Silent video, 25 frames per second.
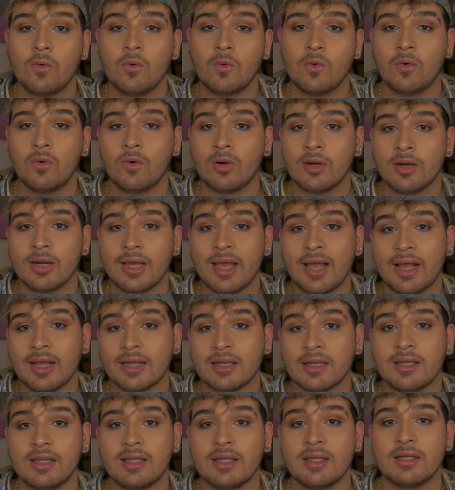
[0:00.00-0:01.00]
or
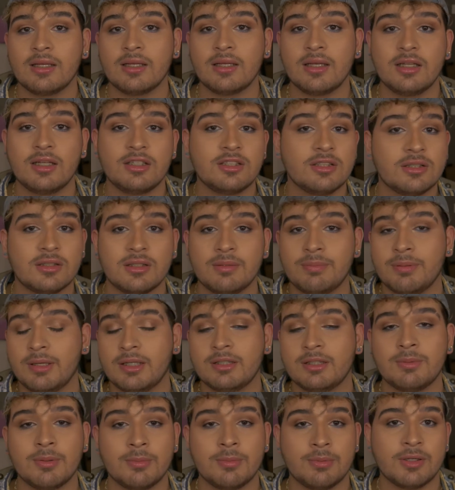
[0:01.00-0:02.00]
acne. It just
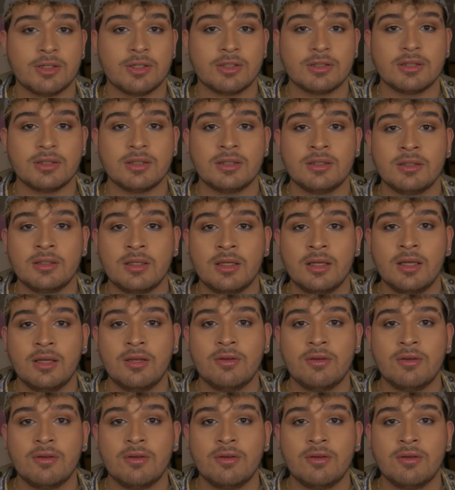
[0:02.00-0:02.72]
depends per person.